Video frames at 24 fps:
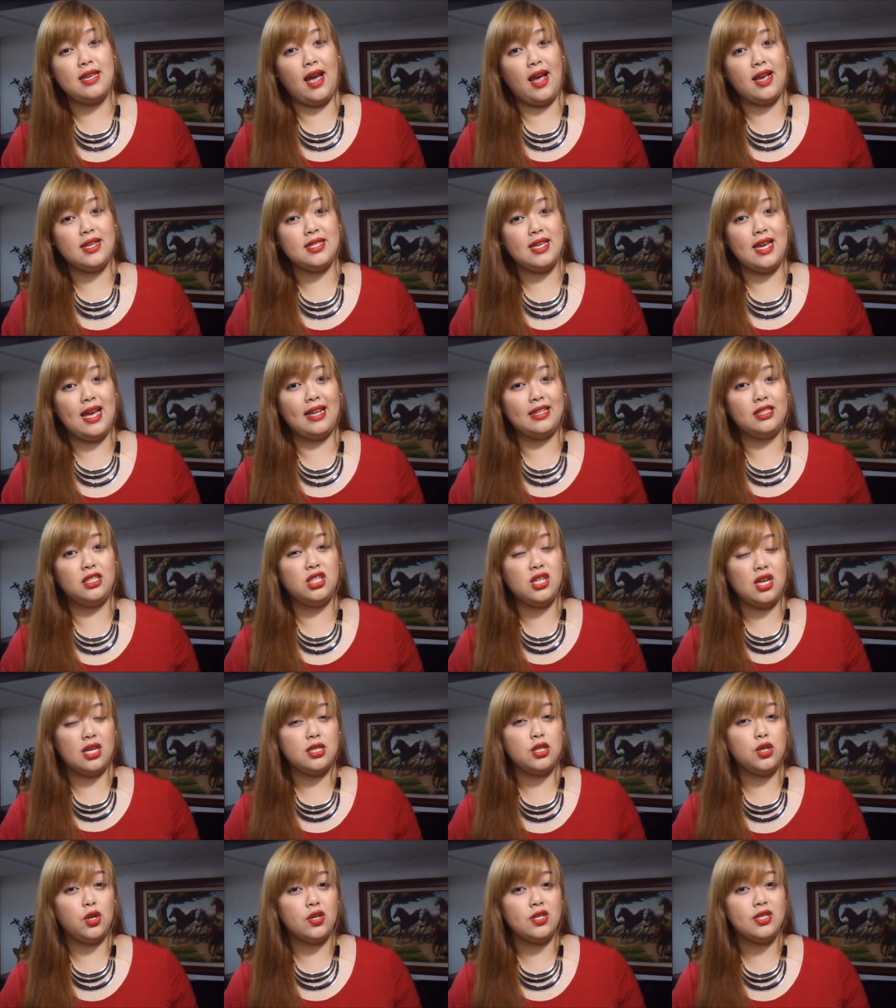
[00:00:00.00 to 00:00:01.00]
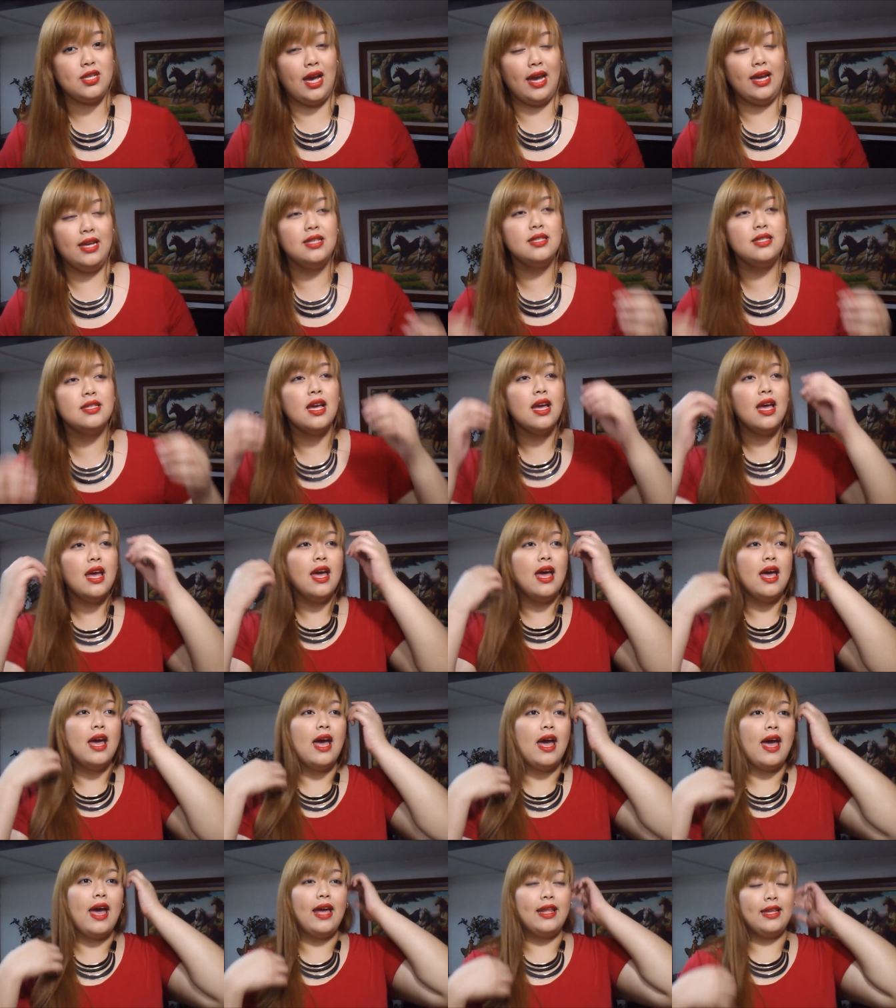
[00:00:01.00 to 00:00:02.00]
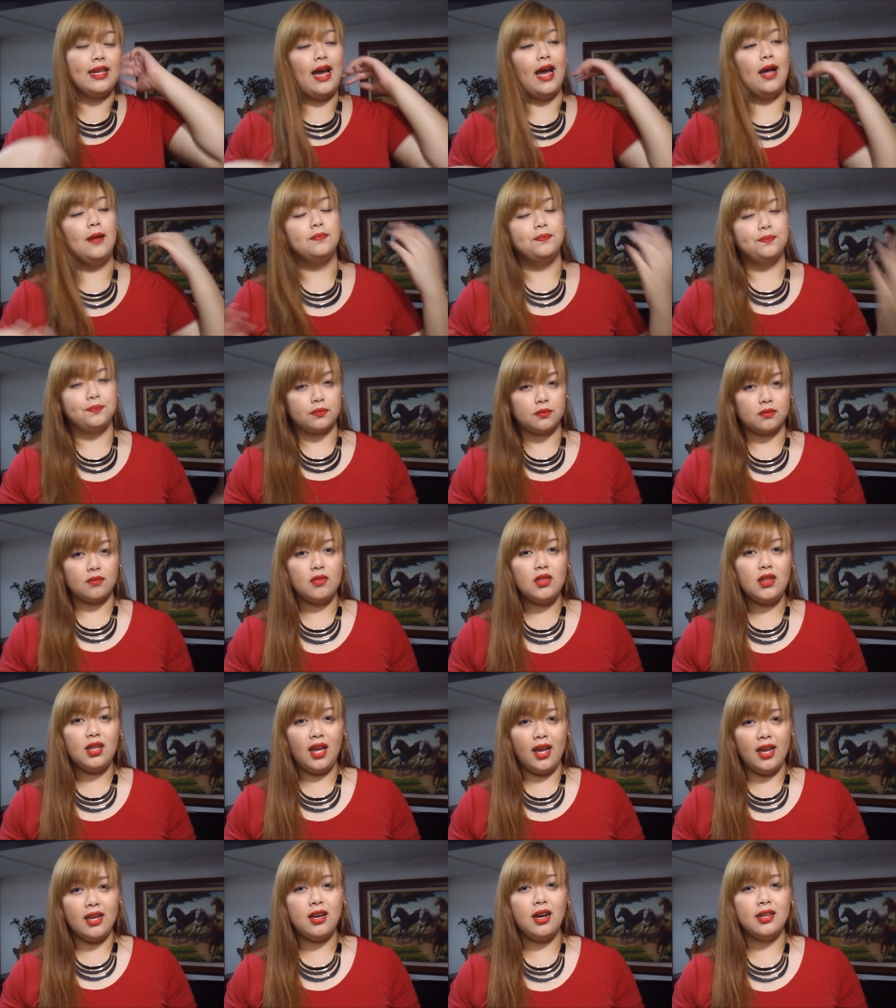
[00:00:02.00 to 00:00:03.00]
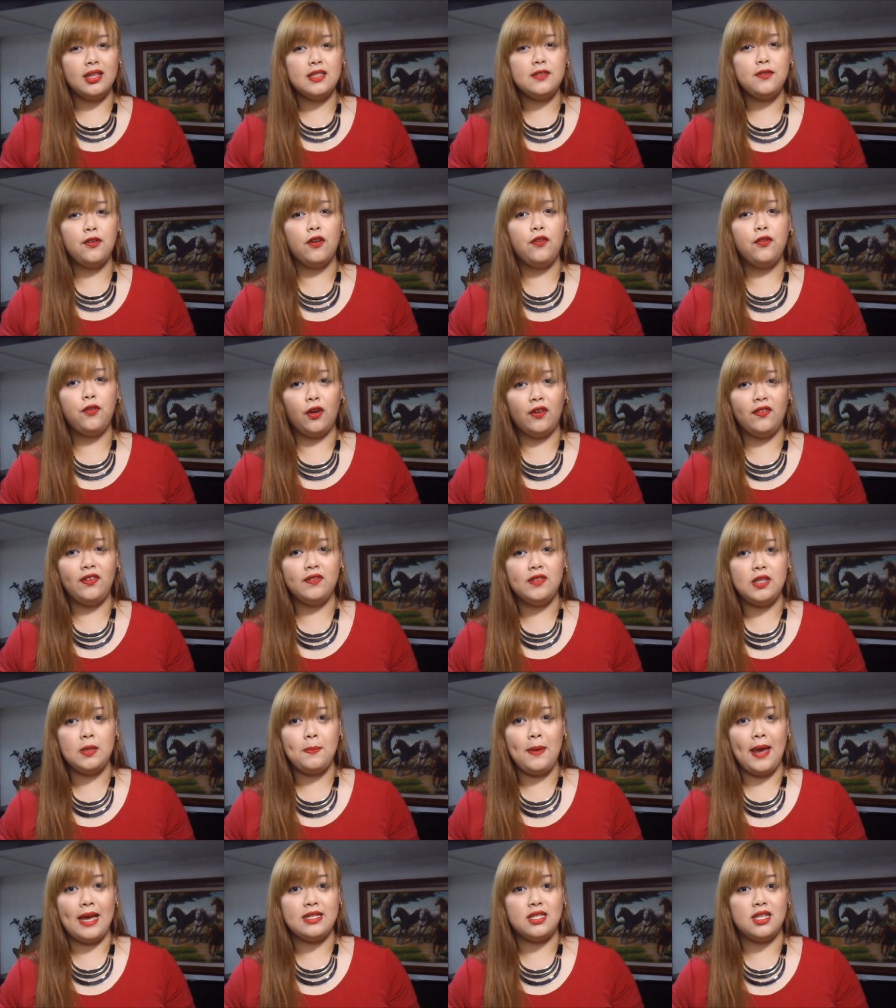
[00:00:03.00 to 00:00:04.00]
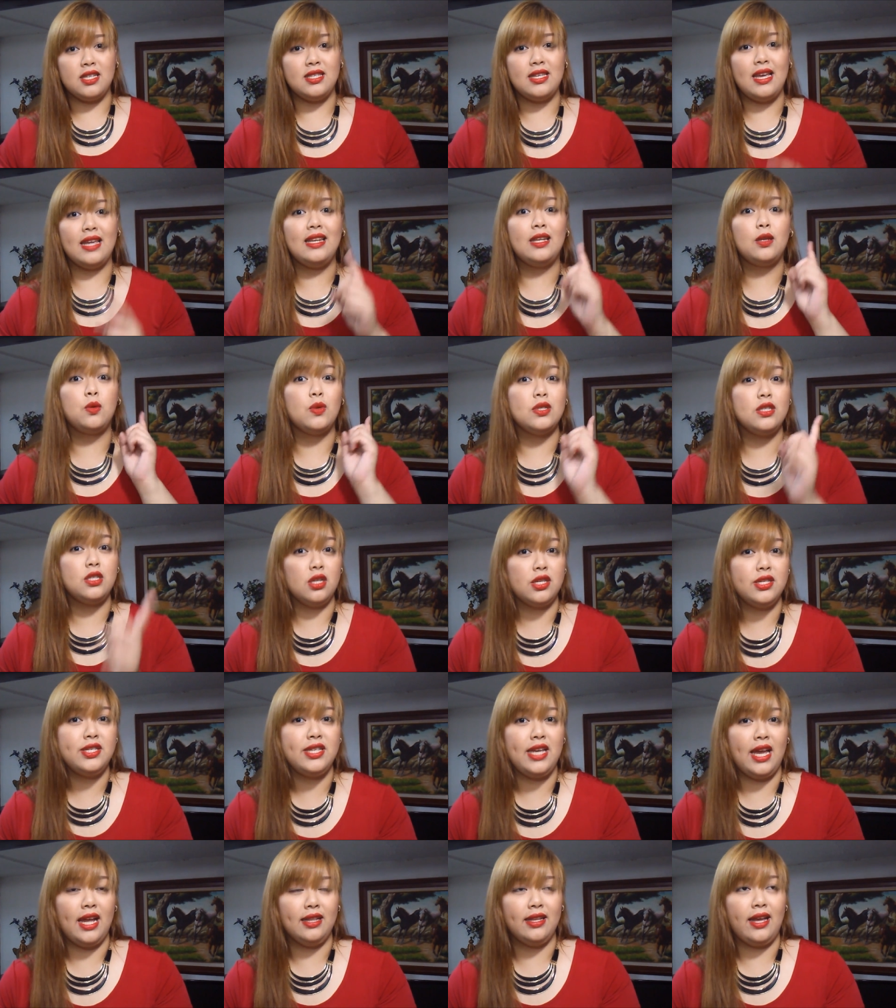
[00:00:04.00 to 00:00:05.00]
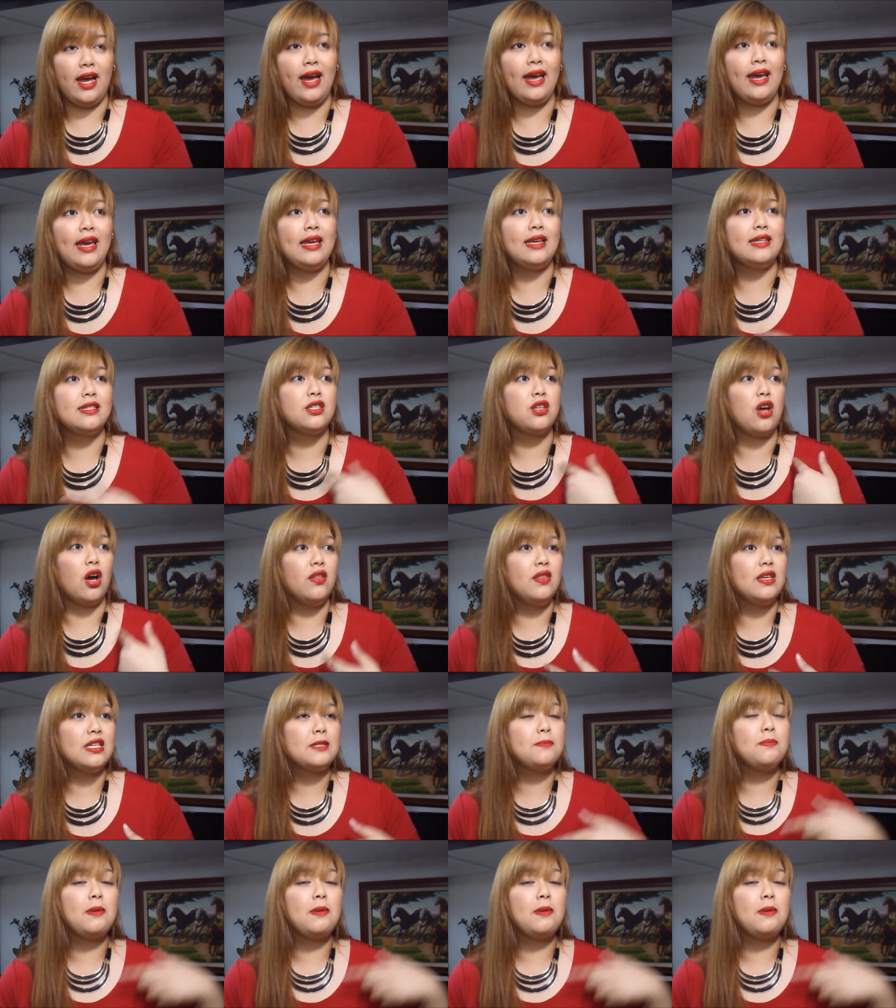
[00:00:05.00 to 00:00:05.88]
size at Jus Ur Size and yeah I got this for 450 pesos and it was on sale. I saw this